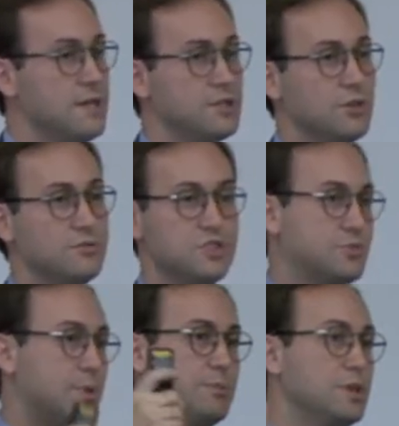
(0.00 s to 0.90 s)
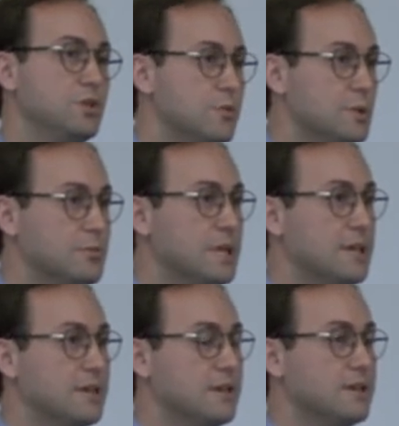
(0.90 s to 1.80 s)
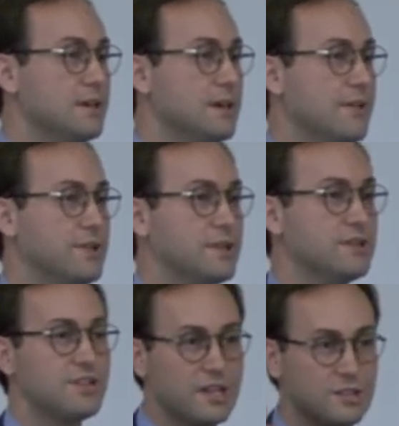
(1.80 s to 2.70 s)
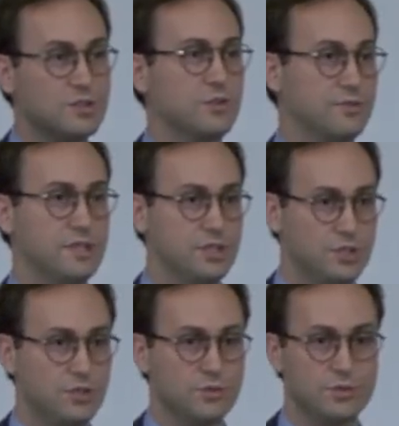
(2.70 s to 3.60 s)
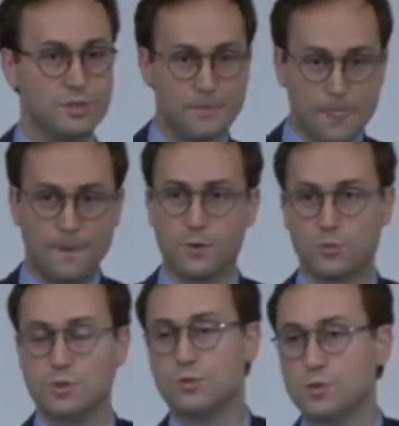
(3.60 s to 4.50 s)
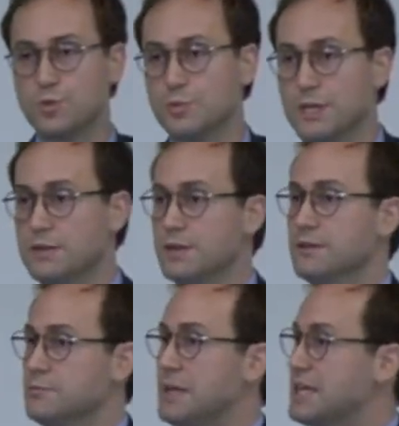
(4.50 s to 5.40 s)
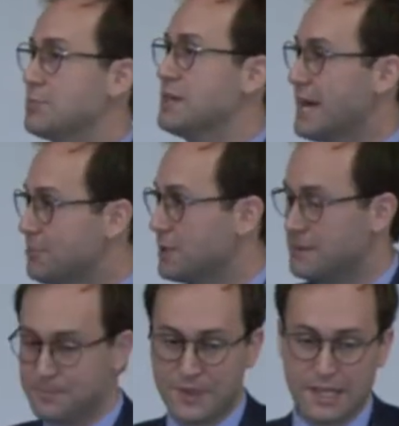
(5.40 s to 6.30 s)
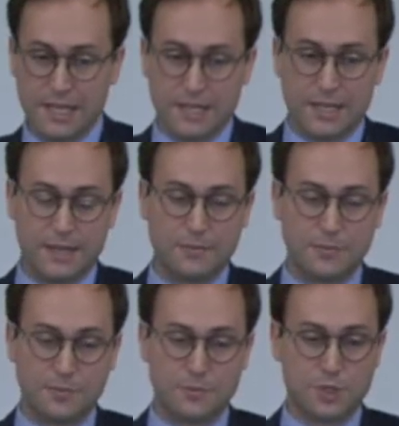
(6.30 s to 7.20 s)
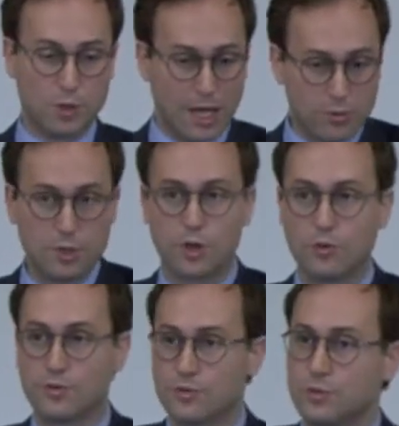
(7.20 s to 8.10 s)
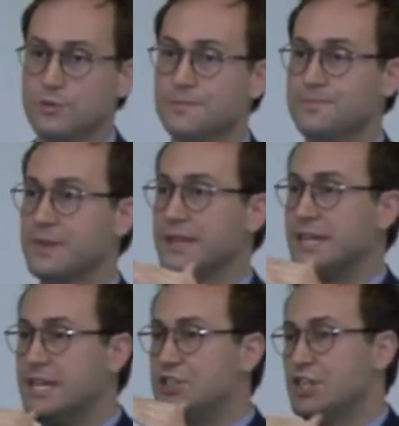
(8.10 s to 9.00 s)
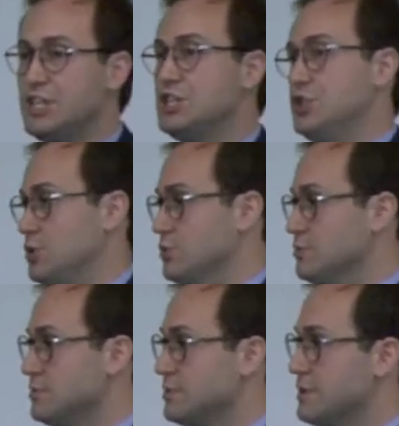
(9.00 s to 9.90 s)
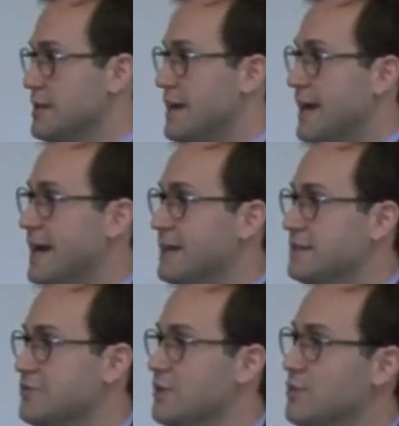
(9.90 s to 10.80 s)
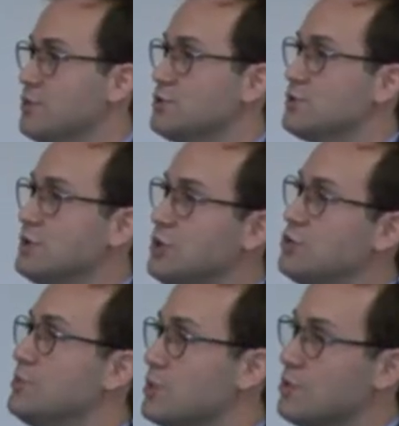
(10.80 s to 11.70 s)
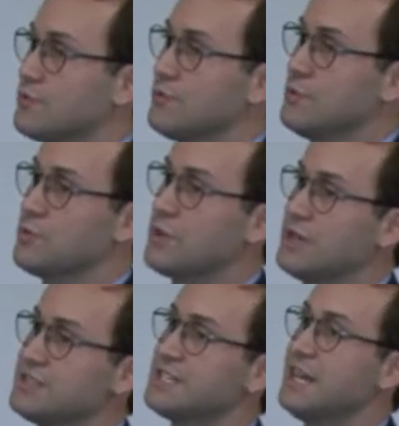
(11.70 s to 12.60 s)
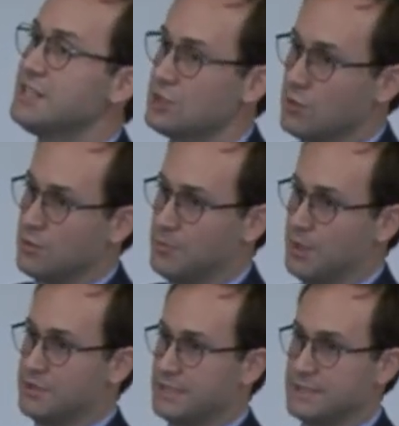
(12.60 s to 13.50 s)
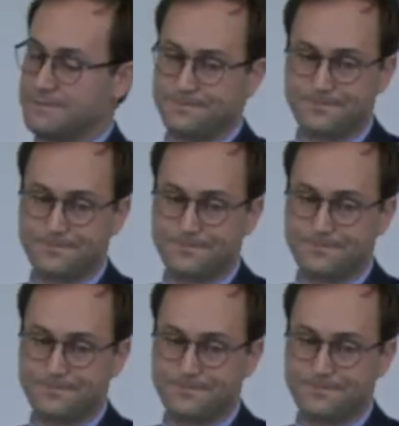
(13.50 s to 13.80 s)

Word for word: So just maybe you will be uh, uh having the titles of the issues, which will be uh, making me happy. Uh, so I will go through each issue and refer to the European Court of Human Rights case law about it.